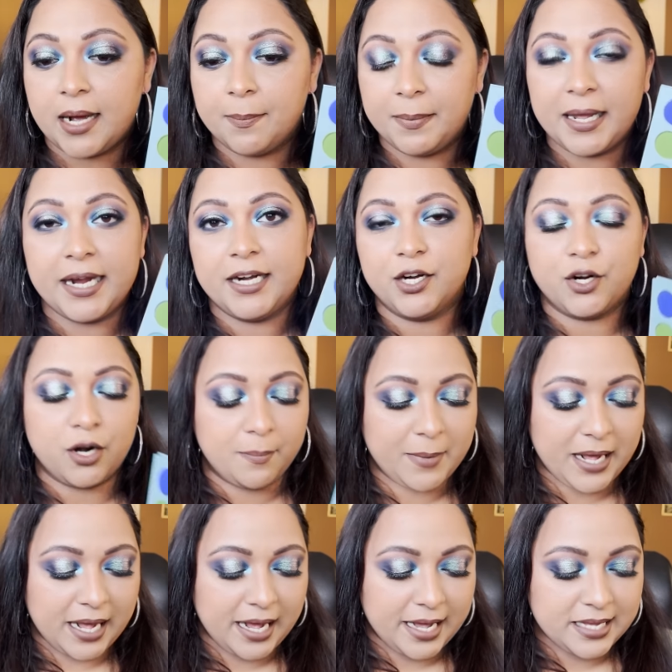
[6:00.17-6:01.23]
applied it on
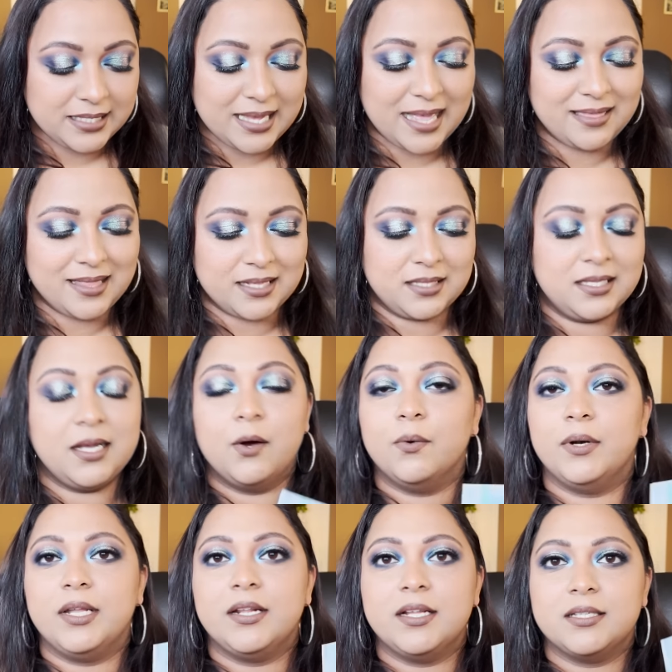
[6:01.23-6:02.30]
my eyes, and that's the
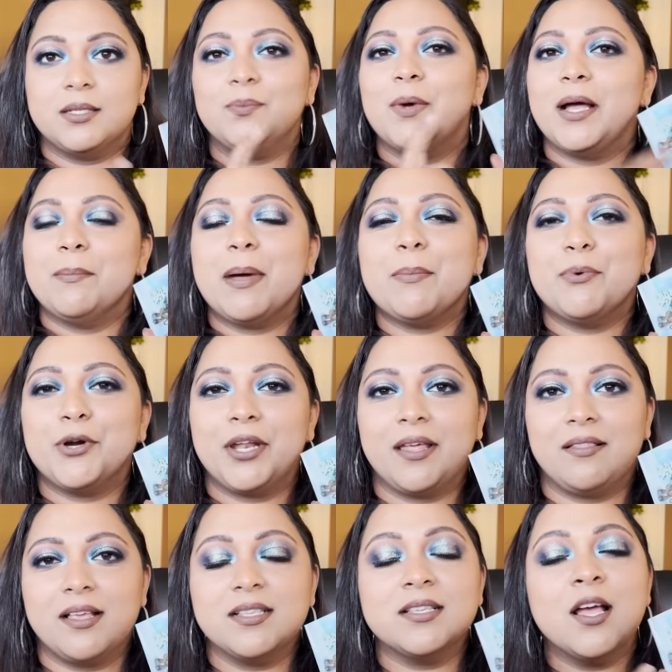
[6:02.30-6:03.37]
only reason why I'm putting
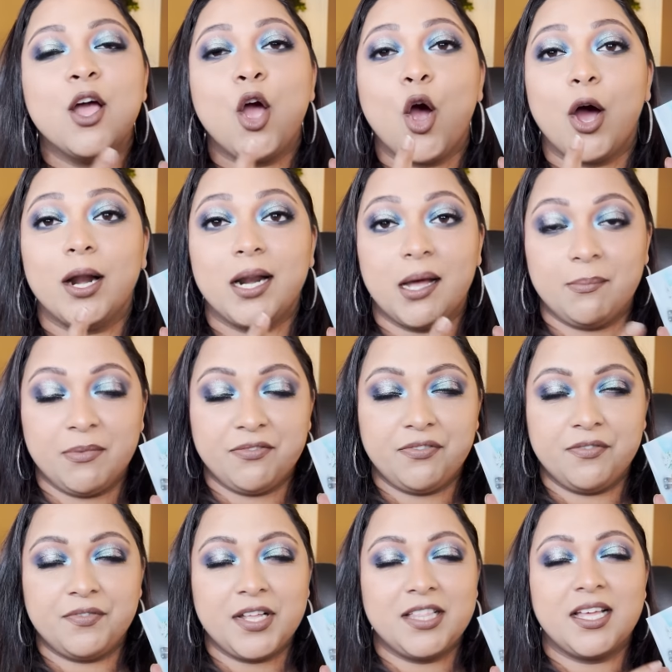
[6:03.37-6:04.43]
this on number 50.